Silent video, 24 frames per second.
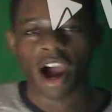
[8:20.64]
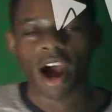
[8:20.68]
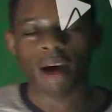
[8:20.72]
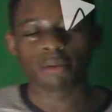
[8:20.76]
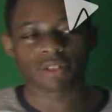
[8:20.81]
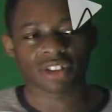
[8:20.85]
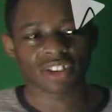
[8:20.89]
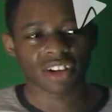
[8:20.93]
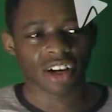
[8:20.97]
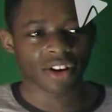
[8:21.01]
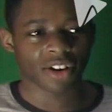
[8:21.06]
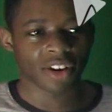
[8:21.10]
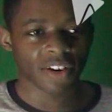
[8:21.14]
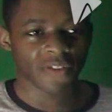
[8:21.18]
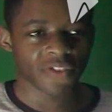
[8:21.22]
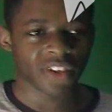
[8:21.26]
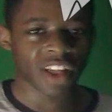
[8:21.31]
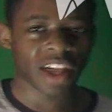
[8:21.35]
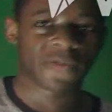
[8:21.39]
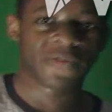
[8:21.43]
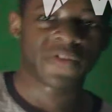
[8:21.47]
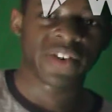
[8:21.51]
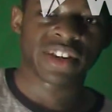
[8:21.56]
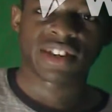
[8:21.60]
I'm standing there for
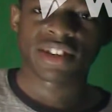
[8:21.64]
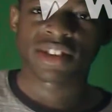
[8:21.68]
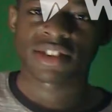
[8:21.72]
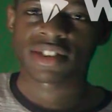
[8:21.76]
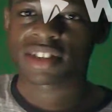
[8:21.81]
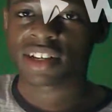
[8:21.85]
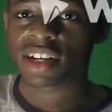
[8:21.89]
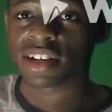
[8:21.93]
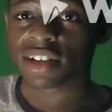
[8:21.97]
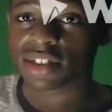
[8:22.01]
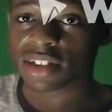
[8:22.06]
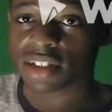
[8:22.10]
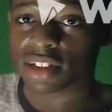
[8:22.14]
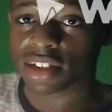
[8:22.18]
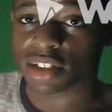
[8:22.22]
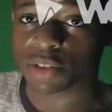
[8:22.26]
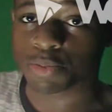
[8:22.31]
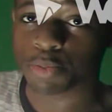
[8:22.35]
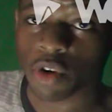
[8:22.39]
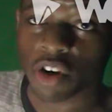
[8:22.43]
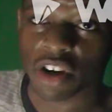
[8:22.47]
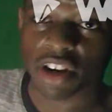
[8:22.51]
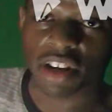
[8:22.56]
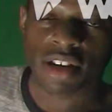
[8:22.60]
like 15 seconds at this
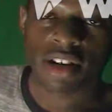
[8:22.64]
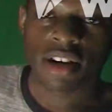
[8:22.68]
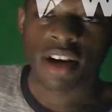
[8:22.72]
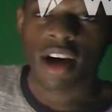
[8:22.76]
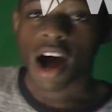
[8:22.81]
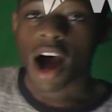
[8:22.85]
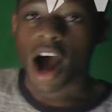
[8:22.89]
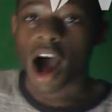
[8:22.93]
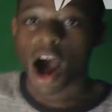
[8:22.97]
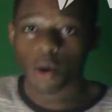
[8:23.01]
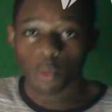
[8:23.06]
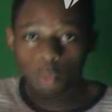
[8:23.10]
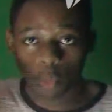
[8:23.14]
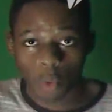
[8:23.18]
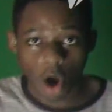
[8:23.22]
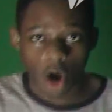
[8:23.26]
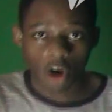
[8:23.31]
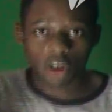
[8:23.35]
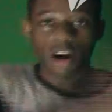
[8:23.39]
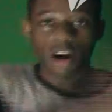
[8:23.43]
point. I walk